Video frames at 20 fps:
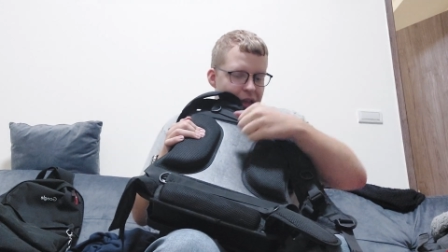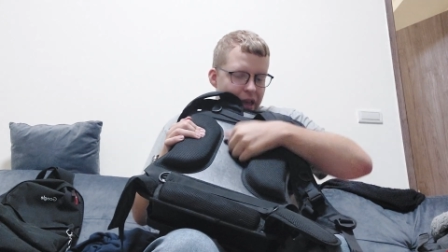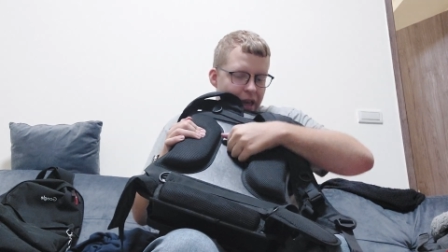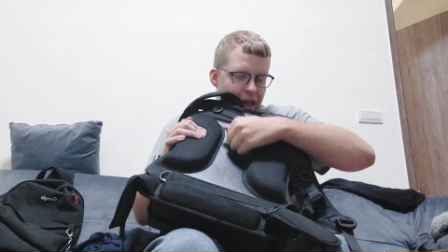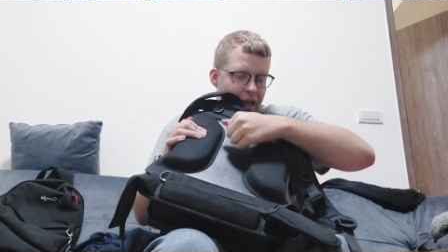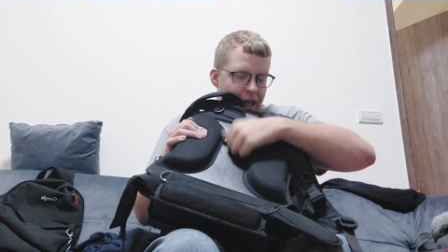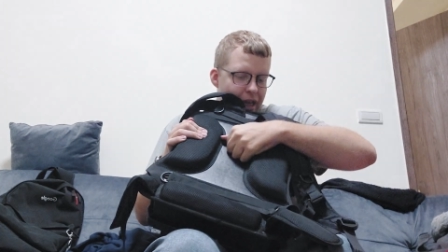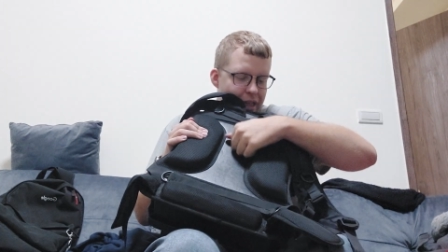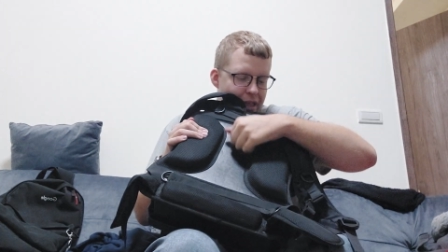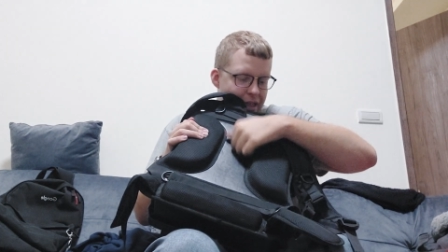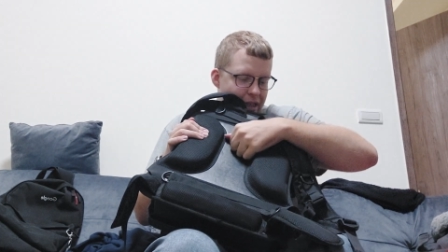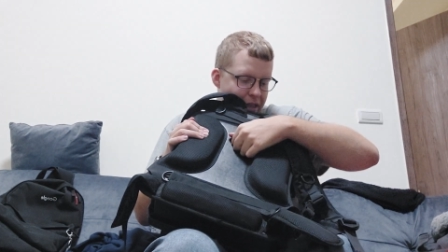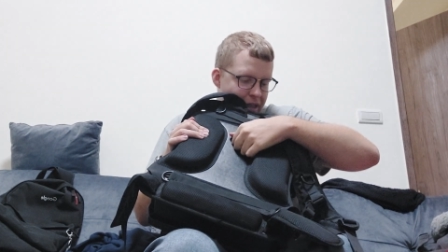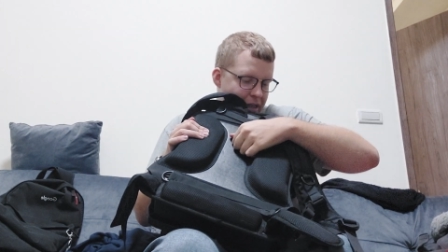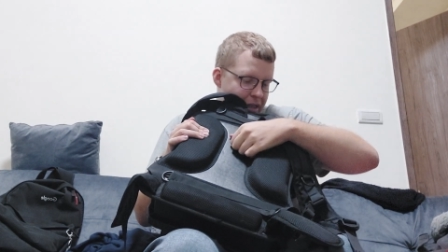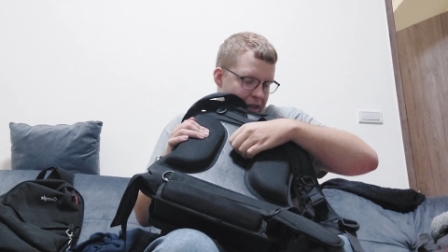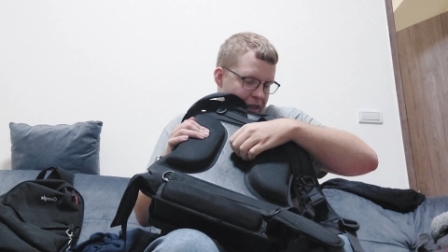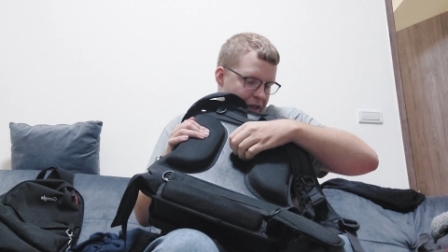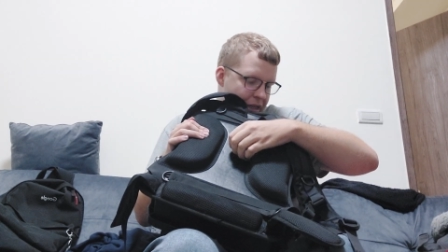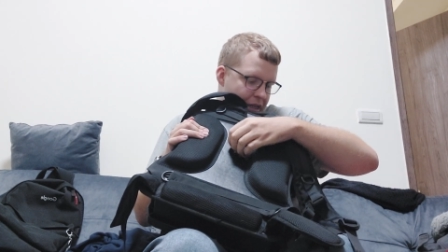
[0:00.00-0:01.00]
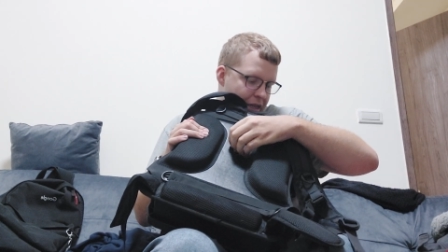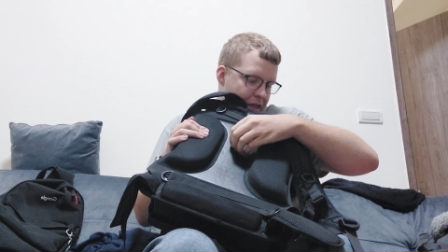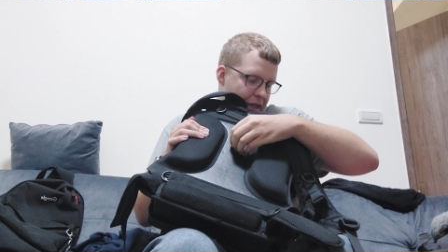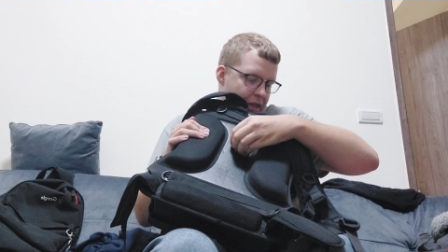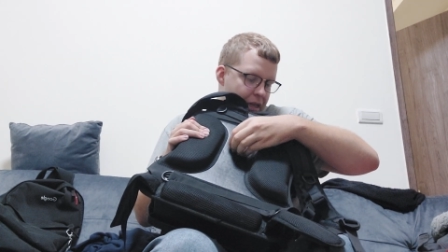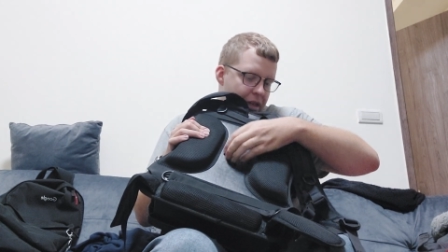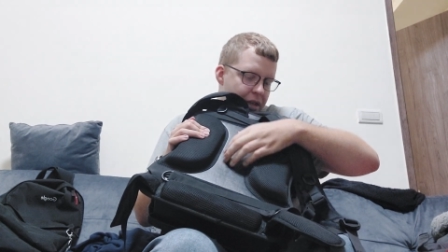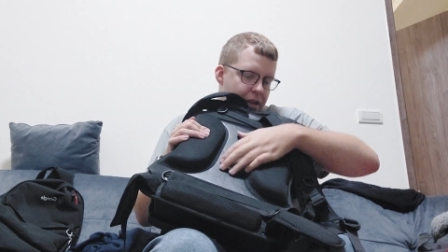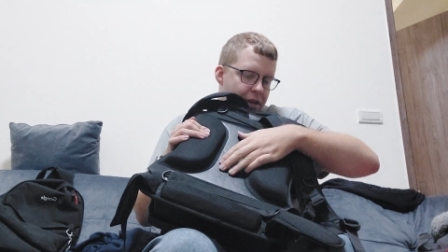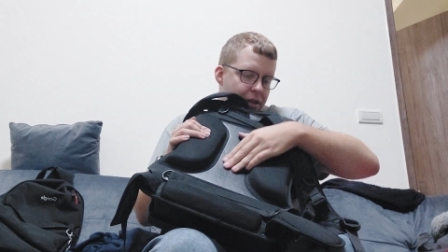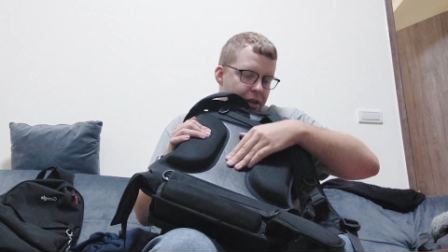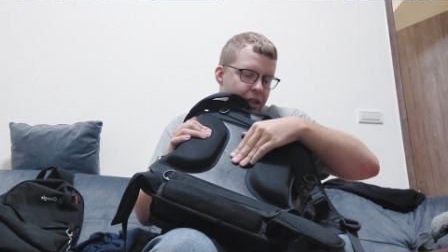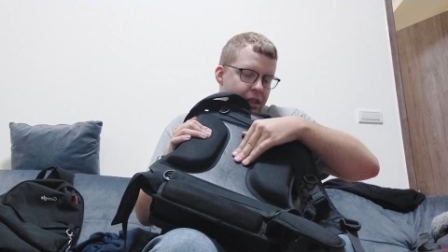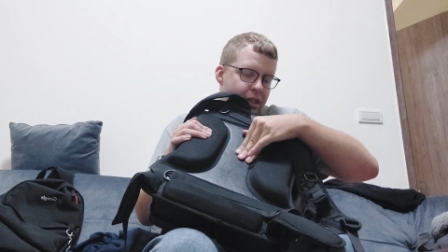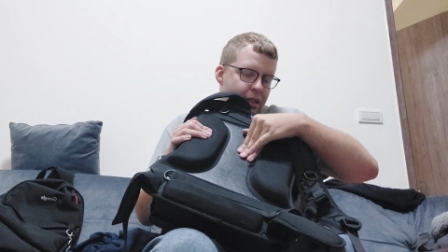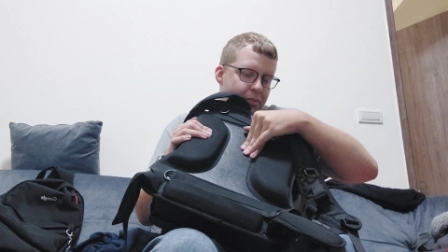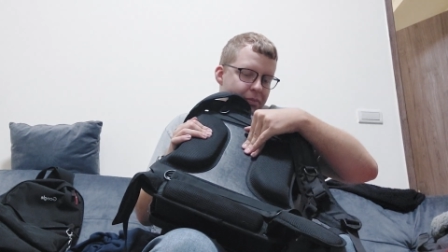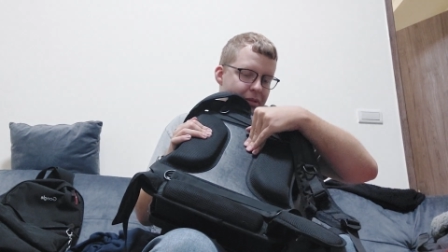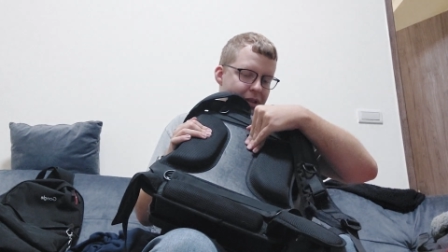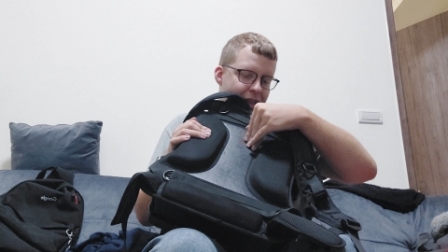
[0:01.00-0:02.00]
And
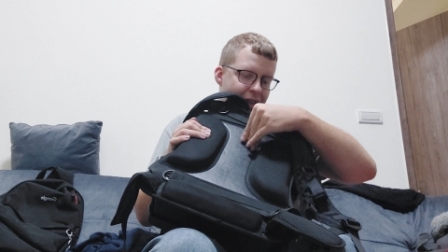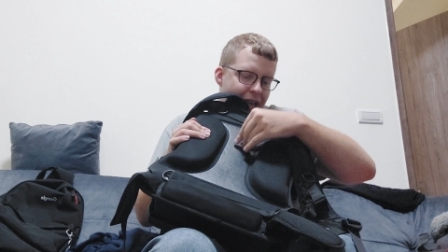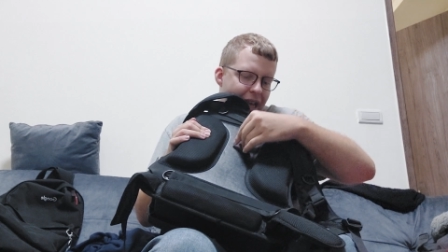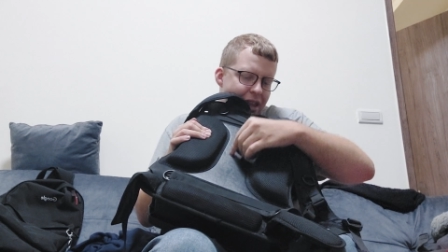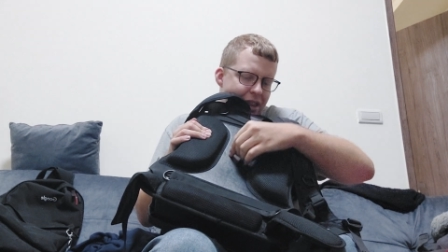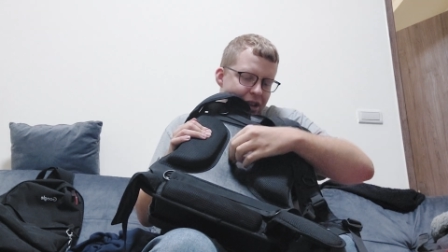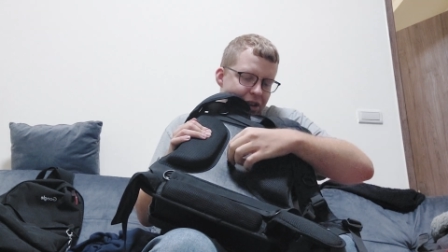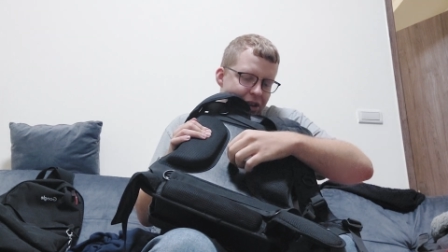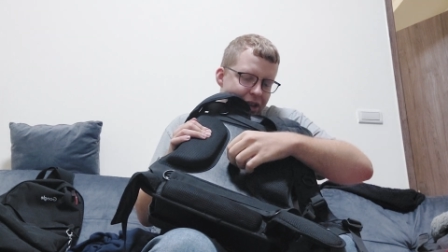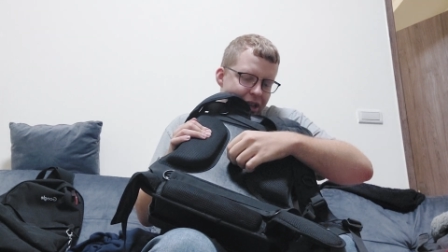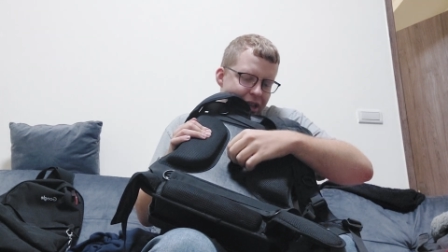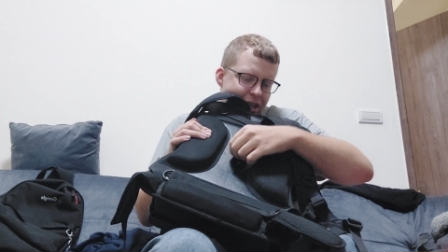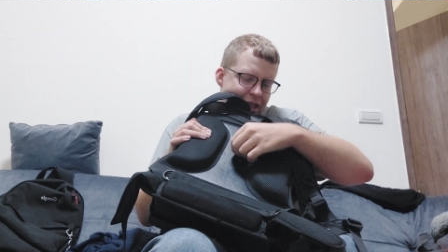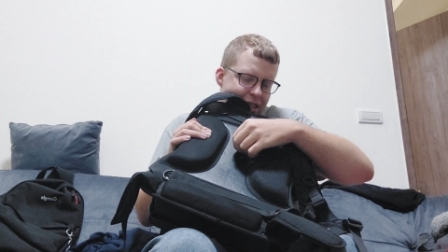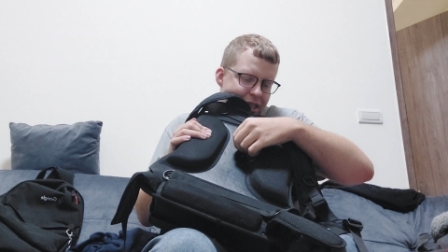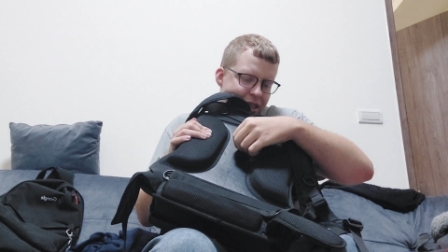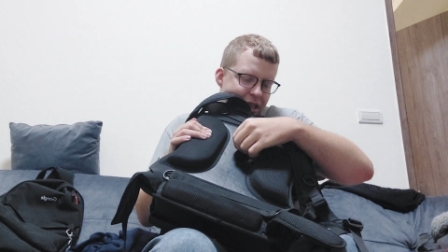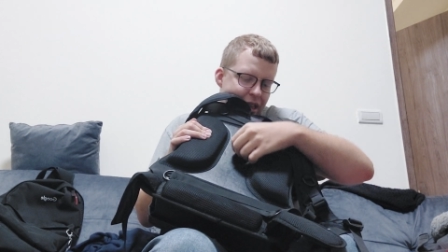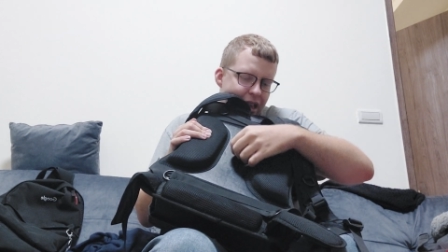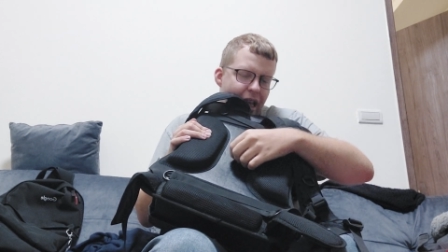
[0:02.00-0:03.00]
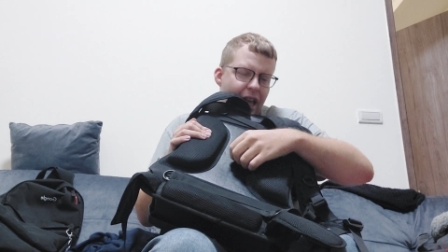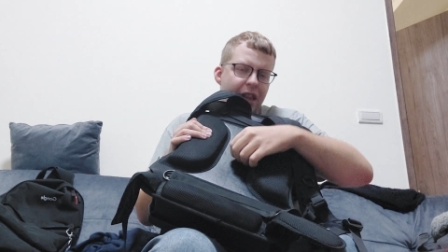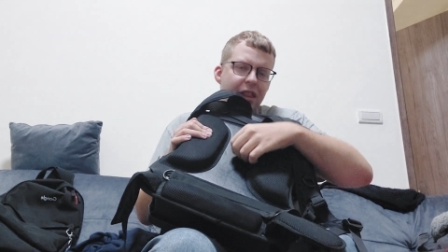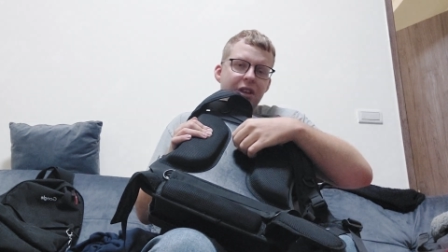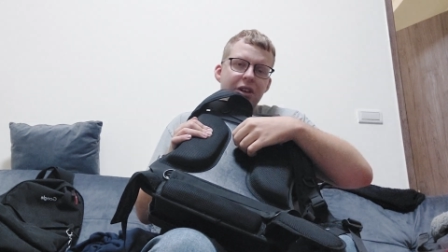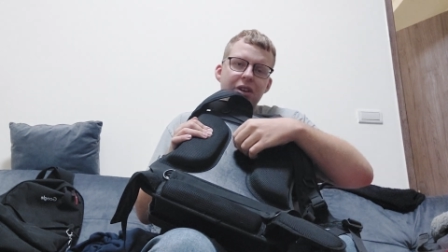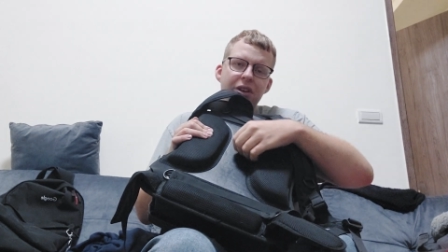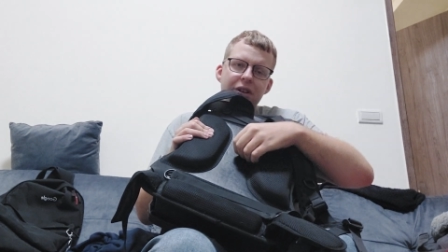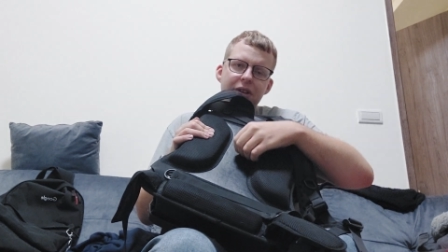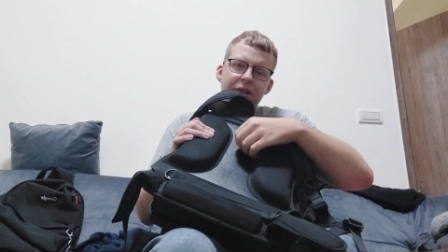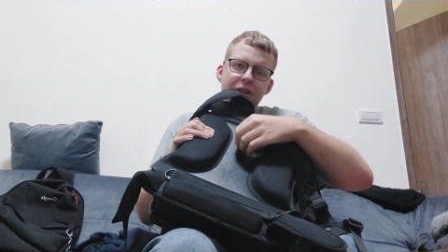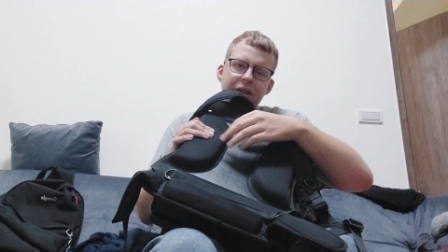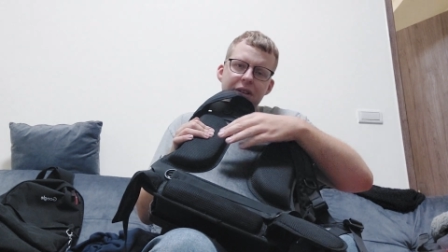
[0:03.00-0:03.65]
some leather. I think this is leather.